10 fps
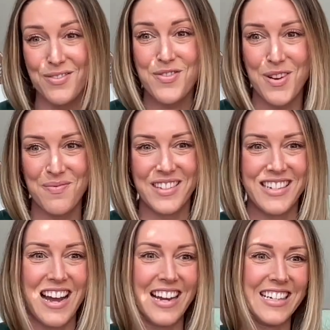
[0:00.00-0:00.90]
from
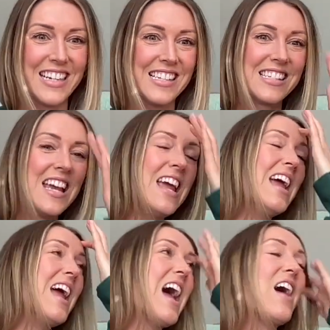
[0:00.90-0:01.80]
the 90s.
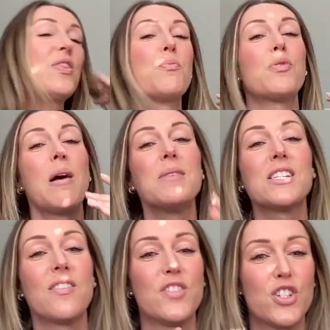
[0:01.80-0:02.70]
And the
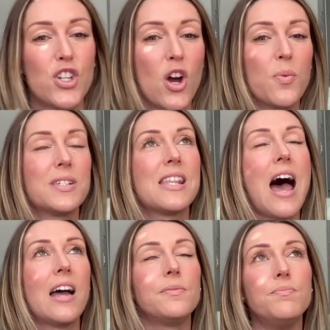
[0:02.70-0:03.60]
premise of the show was
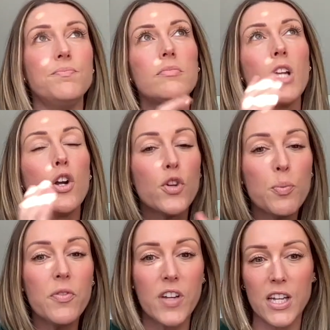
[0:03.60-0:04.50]
that a group
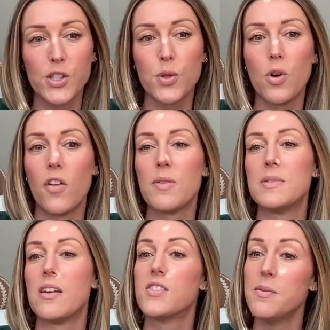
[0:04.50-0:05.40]
of kids who called
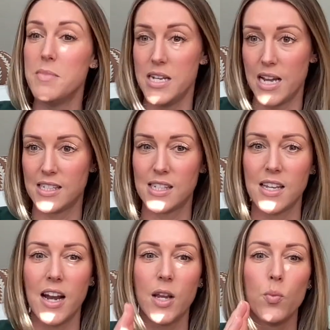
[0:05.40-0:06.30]
themselves the Midnight
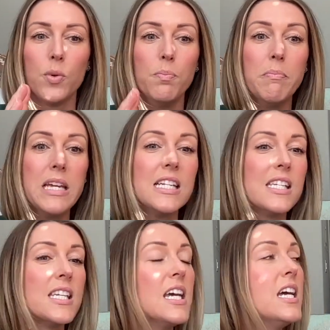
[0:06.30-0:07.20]
Society would
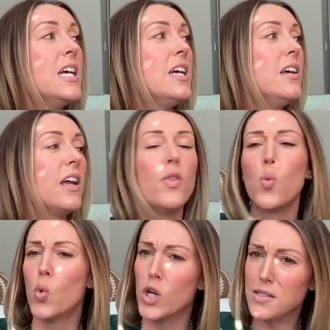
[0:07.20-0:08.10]
meet in the
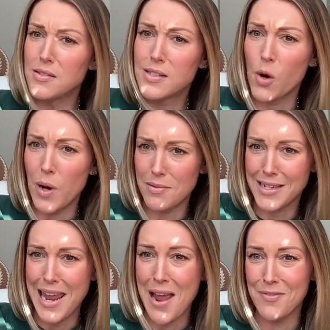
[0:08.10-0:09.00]
woods around a
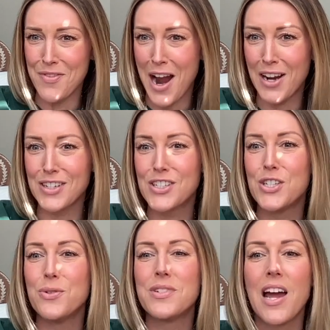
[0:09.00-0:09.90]
campfire
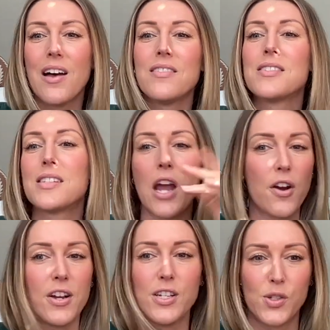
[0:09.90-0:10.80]
to tell
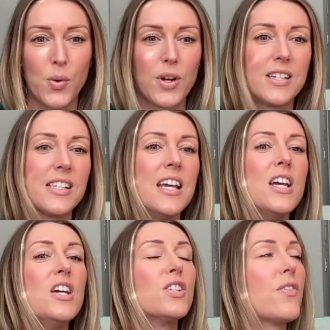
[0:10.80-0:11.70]
scary stories.
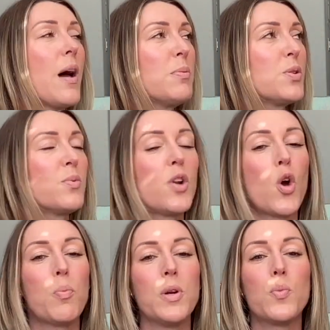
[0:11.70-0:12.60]
So the episode would
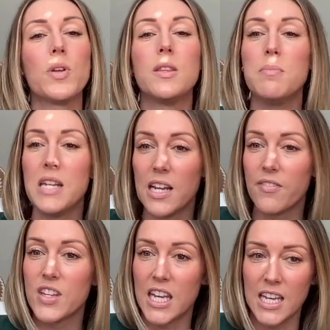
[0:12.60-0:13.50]
open with the meeting
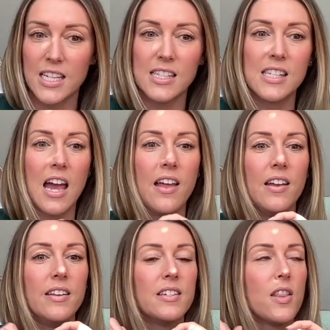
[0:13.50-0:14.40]
of the kids,
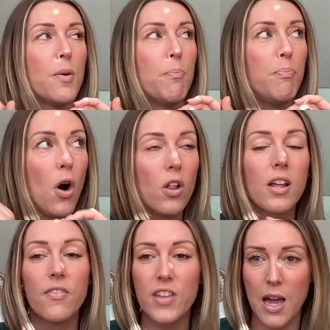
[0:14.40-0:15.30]
and the bulk
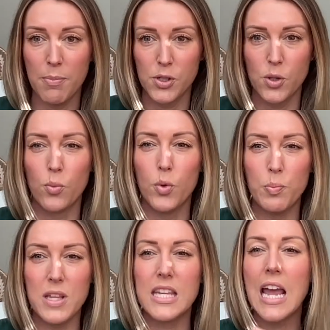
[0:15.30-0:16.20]
of the episode would
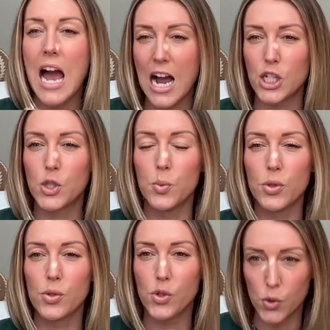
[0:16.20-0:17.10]
be the
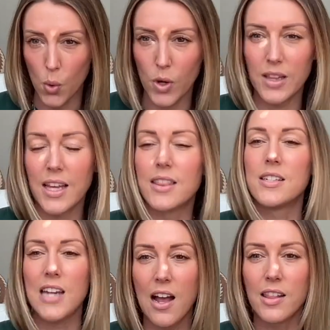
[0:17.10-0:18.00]
actual story. Like, the
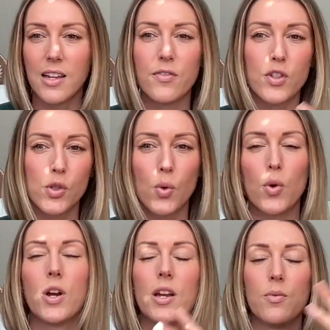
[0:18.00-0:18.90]
telling of the
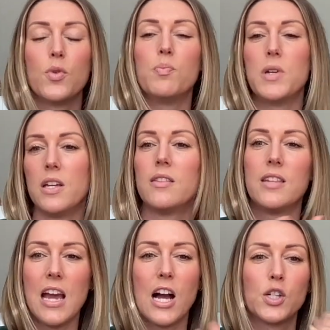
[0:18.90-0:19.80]
story would be
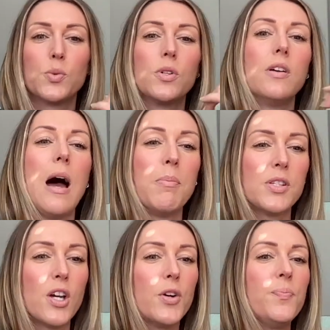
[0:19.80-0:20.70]
the actual
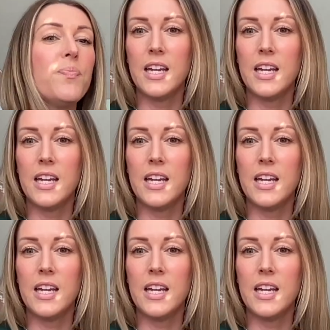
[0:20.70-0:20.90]
episode.